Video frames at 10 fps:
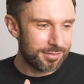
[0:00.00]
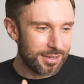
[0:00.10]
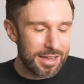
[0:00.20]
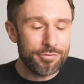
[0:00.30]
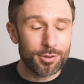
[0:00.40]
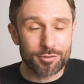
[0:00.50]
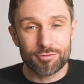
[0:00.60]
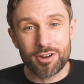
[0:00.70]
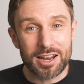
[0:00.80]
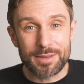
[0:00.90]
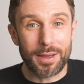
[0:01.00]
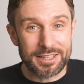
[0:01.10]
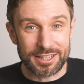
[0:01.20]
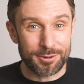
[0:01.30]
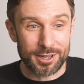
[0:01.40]
Even with a really
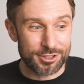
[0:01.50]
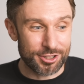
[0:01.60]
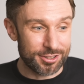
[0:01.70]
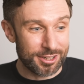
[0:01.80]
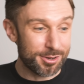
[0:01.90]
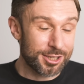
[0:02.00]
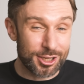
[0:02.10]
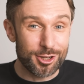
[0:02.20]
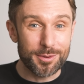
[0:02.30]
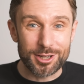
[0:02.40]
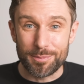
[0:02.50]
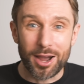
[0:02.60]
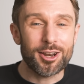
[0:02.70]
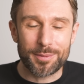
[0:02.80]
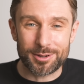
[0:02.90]
basic question, as a human, you might
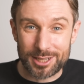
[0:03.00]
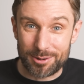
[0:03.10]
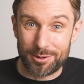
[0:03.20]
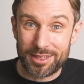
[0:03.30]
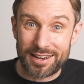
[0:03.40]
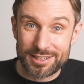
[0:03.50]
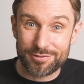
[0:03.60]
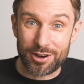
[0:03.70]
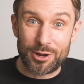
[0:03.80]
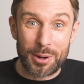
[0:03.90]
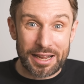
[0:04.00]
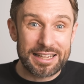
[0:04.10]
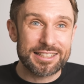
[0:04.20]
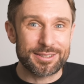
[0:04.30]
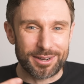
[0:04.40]
not be able to come up with that list very quickly
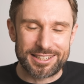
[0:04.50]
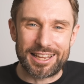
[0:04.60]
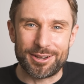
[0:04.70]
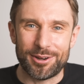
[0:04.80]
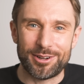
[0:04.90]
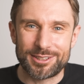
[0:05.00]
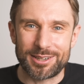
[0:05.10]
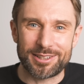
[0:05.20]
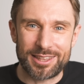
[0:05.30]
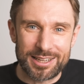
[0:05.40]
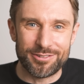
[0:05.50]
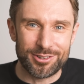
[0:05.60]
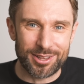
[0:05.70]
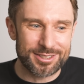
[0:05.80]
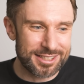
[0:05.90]
because it might take you a long time to think of all
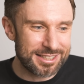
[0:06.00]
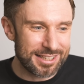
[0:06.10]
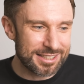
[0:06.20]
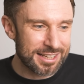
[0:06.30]
those cities.